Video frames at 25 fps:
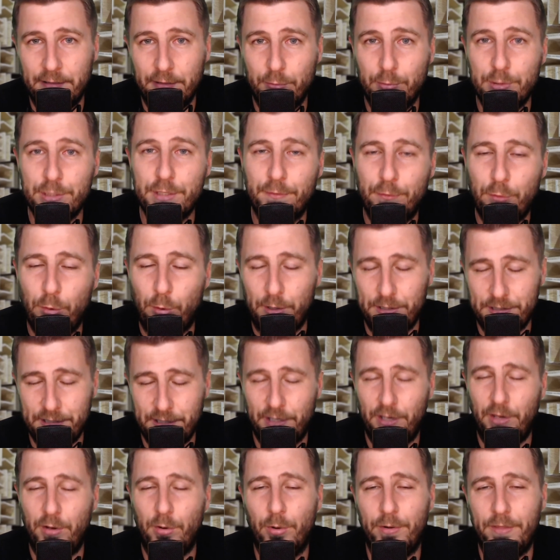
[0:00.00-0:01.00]
which of course
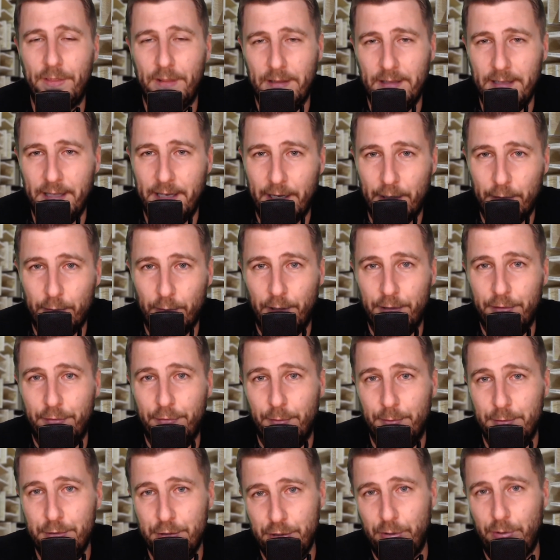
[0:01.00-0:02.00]
in the North Atlantic runs
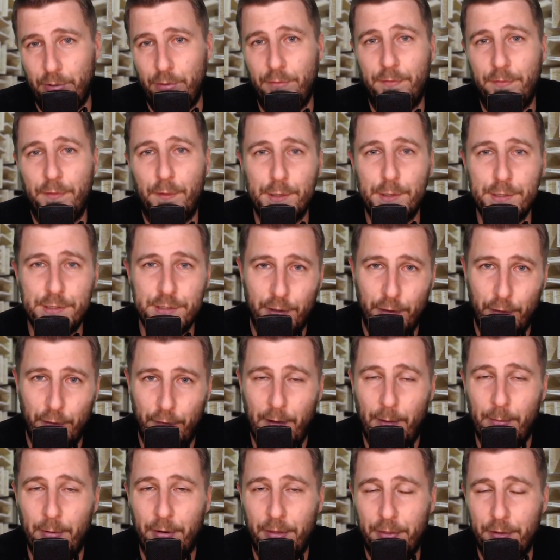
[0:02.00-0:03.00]
from June 1st to
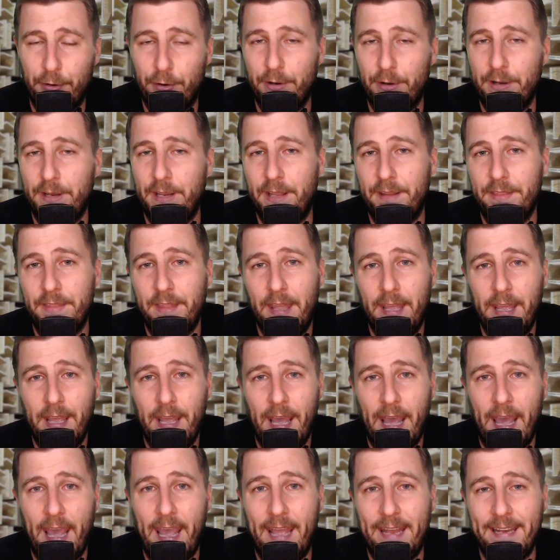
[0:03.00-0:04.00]
November 30th,
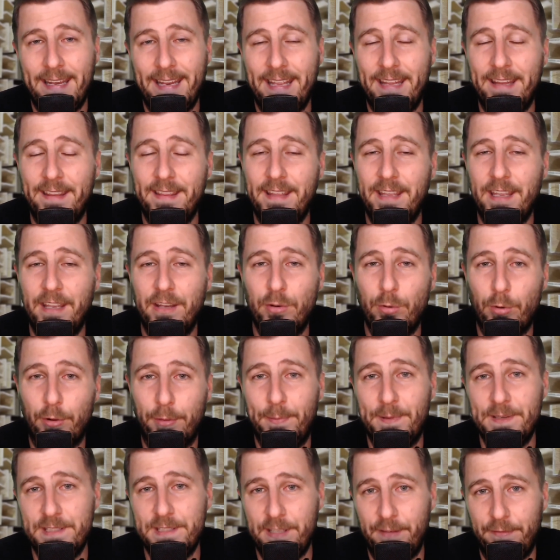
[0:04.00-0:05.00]
and in the
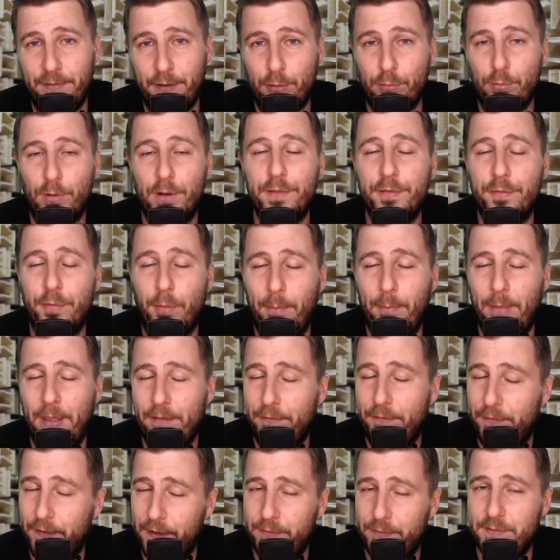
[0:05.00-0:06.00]
North Pacific runs from
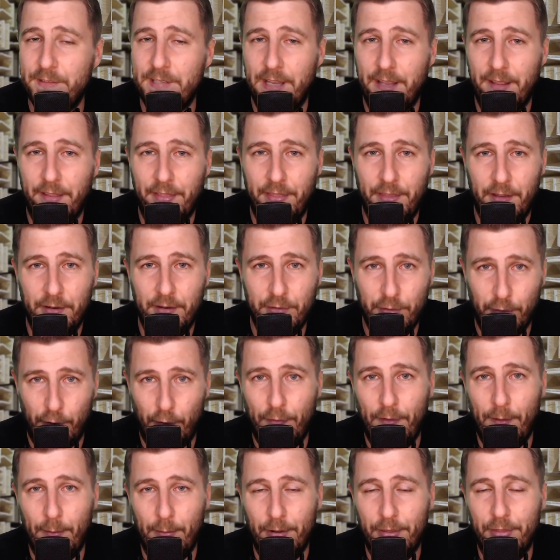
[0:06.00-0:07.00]
May 15th to
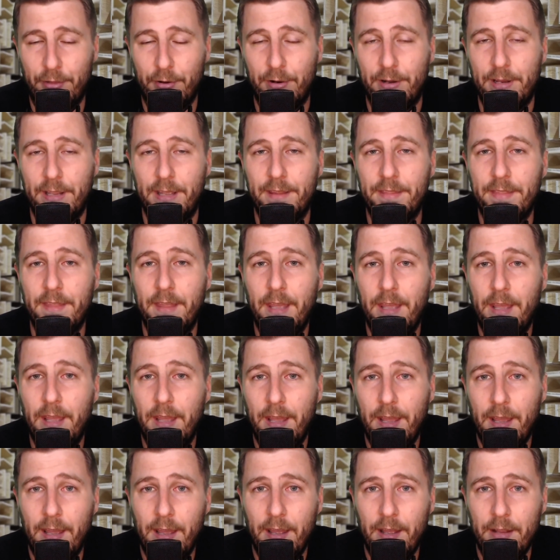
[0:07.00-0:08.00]
November 30th.
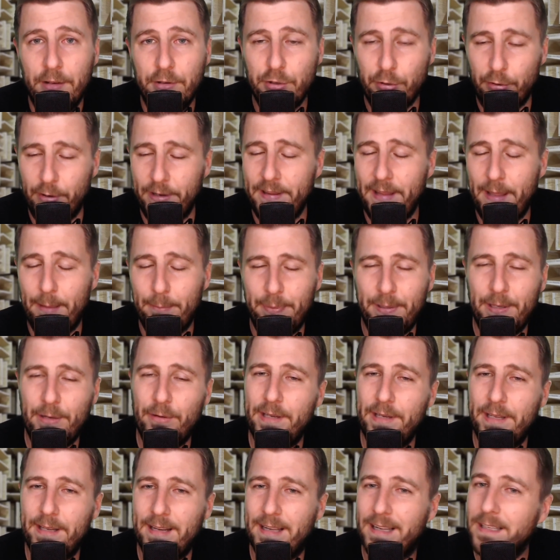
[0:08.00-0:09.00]
During that
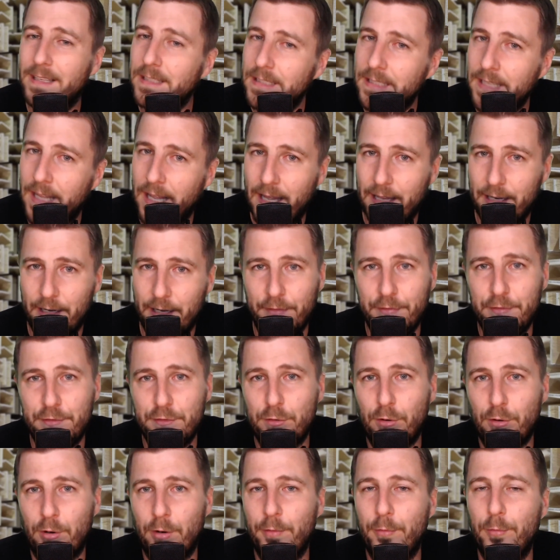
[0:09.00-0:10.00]
period, a lot of
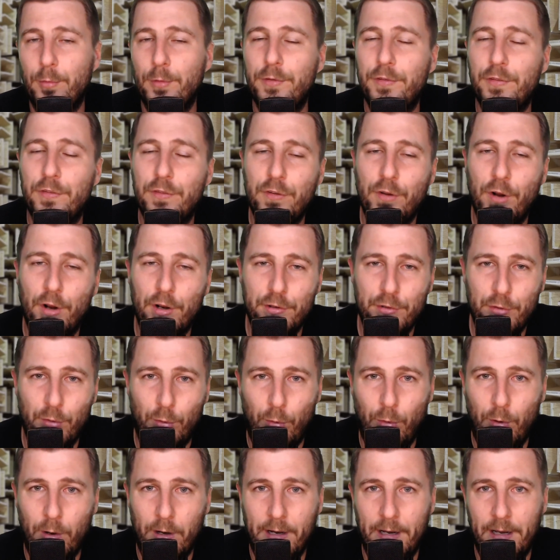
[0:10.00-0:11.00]
storms will start to
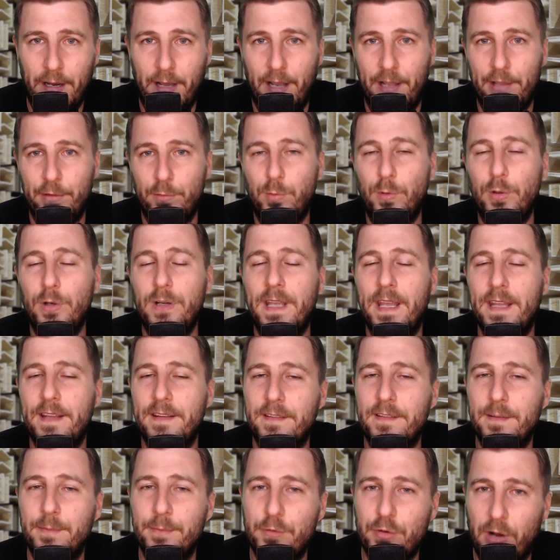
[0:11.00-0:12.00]
organize. We'll get
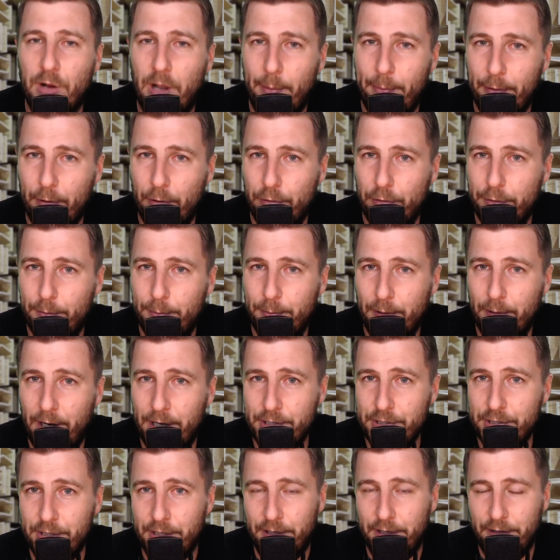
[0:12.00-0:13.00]
some tropical
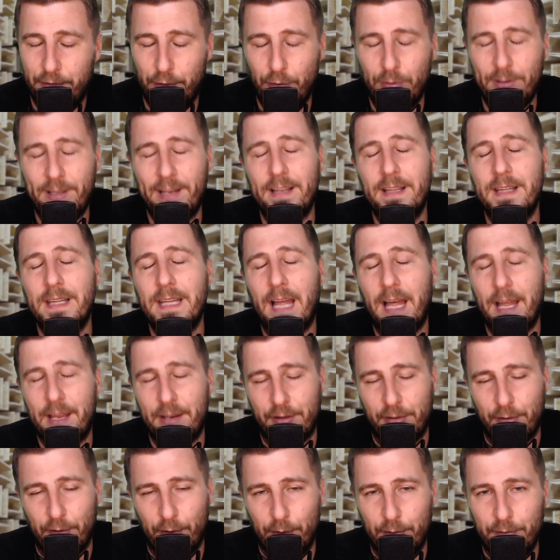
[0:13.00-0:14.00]
depressions. You'll get a lot
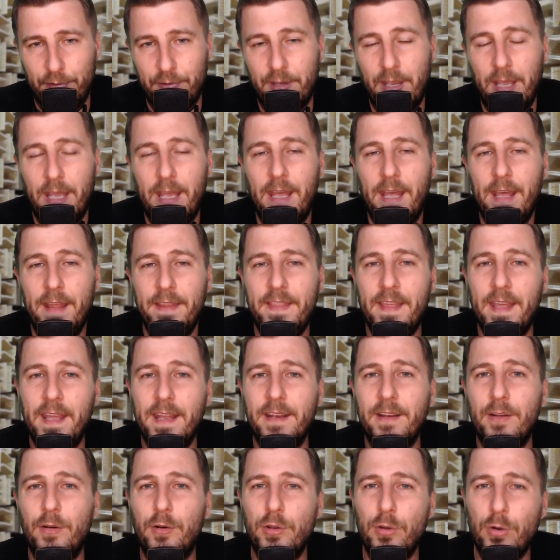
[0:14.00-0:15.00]
of those.
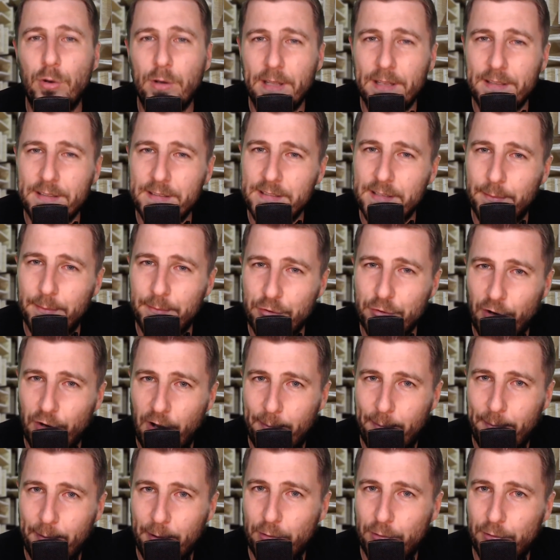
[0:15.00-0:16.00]
Then you'll get some
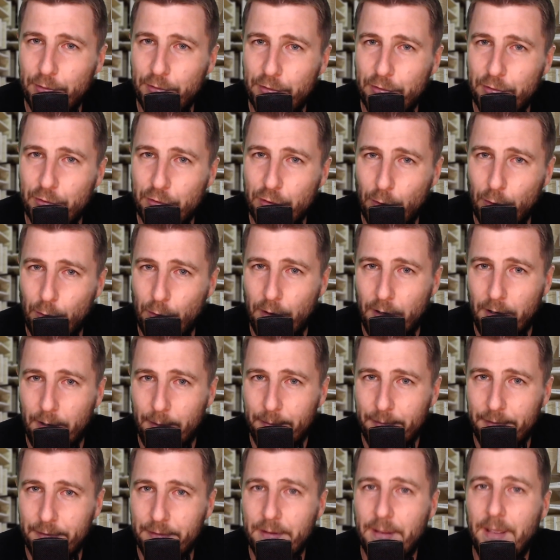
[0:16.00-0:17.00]
tropical
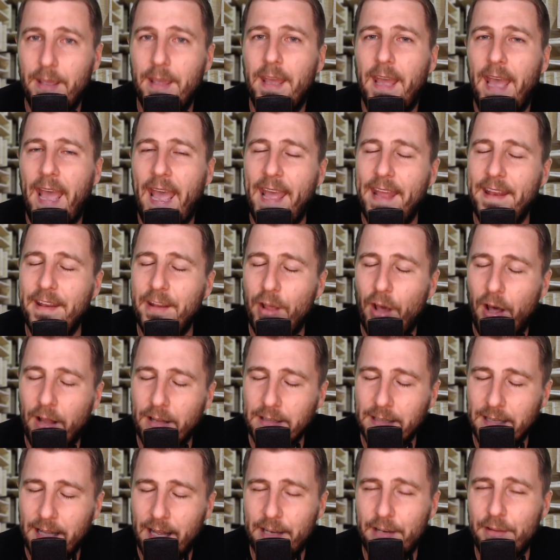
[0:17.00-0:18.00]
storms. And a
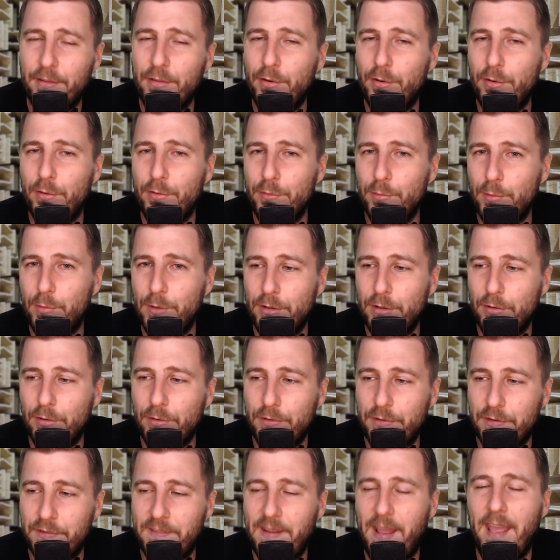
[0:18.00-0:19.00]
lot of those
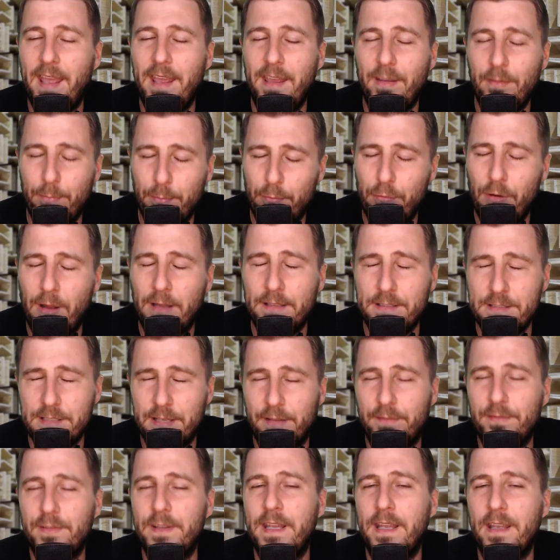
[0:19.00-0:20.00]
will stay
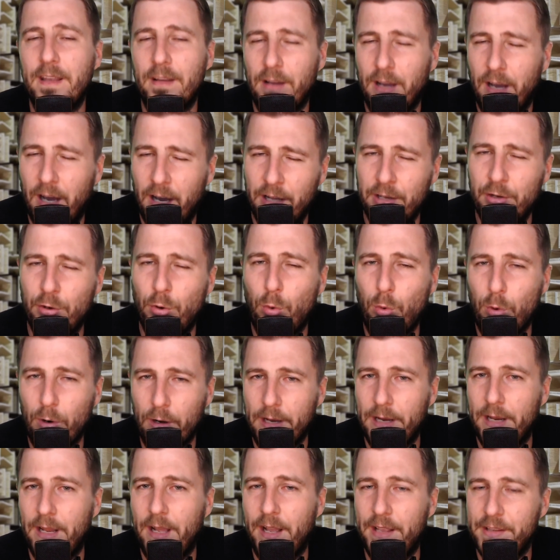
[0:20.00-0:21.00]
relatively
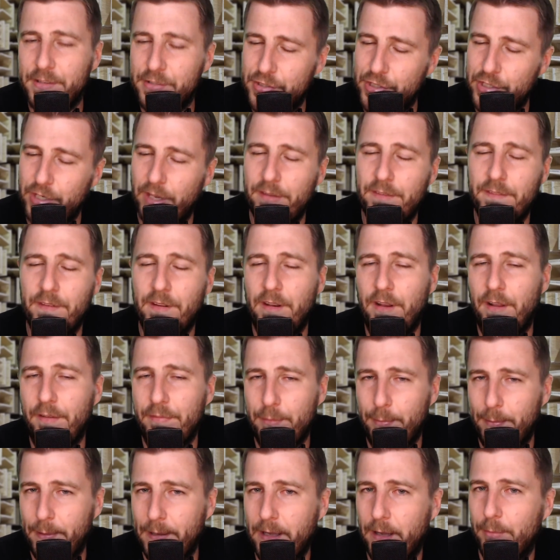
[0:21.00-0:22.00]
unorganized, just enough
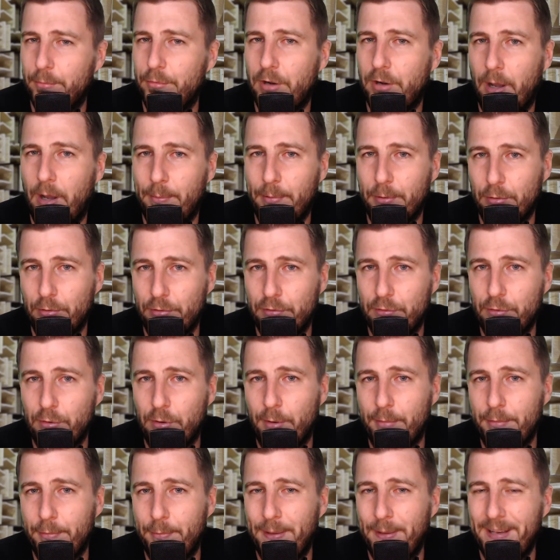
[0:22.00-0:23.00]
to become tropical
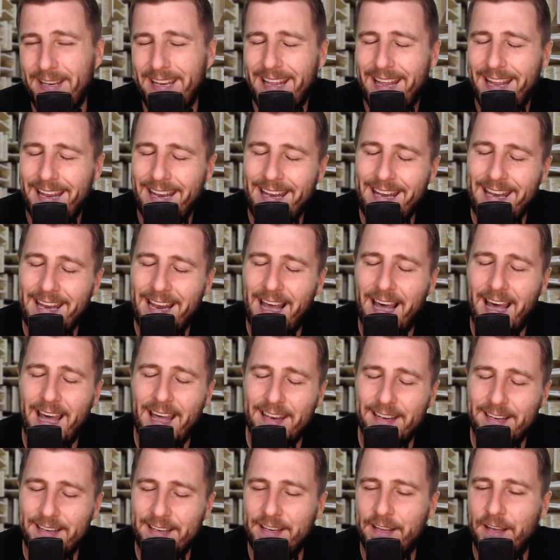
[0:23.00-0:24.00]
storms, but
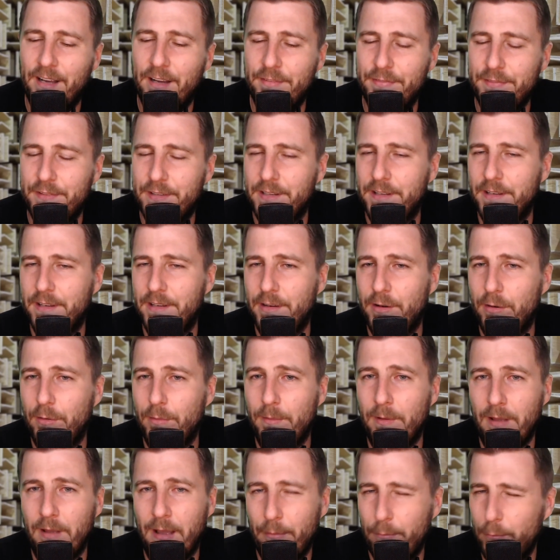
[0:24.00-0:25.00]
not enough
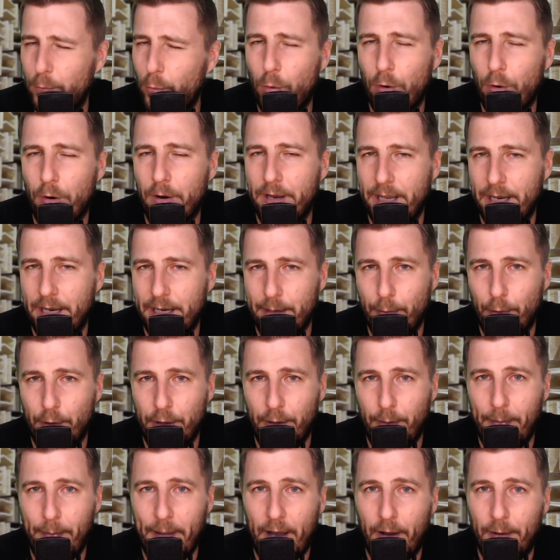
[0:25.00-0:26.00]
to worry
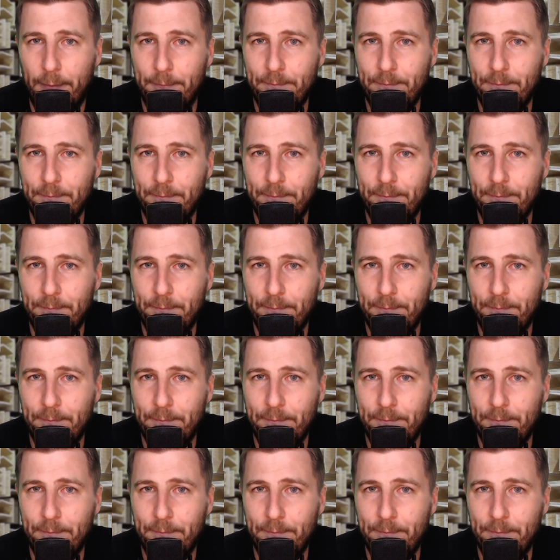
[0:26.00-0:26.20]
anyone about.